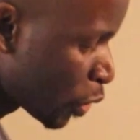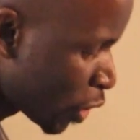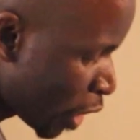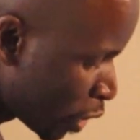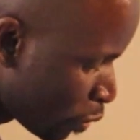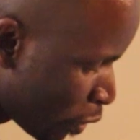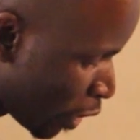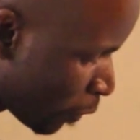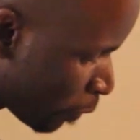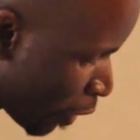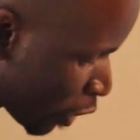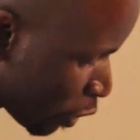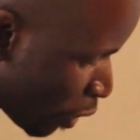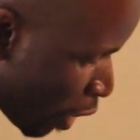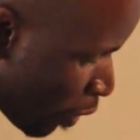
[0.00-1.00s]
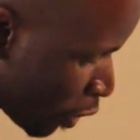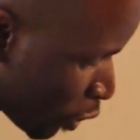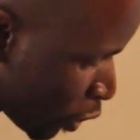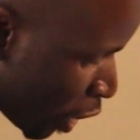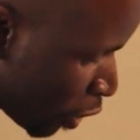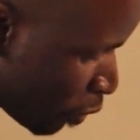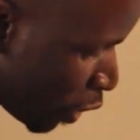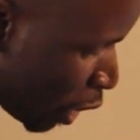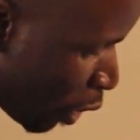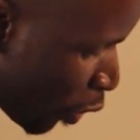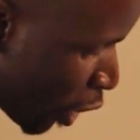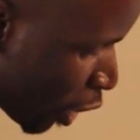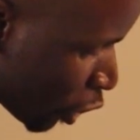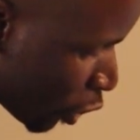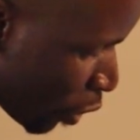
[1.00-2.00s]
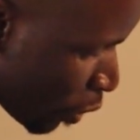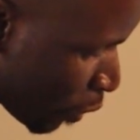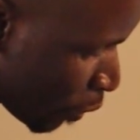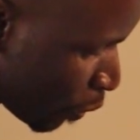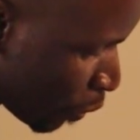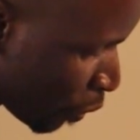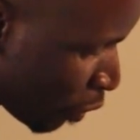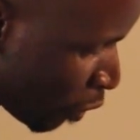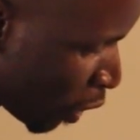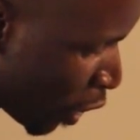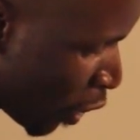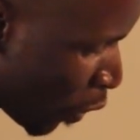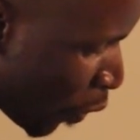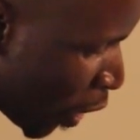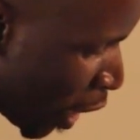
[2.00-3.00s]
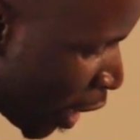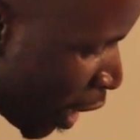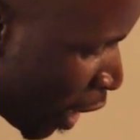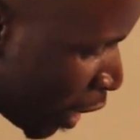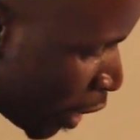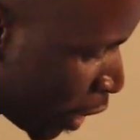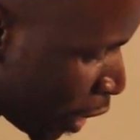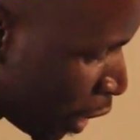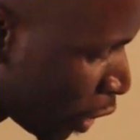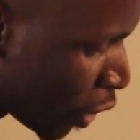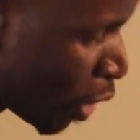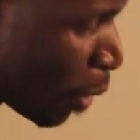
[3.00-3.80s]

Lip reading: start with, the first one, I want to start with the location. Where is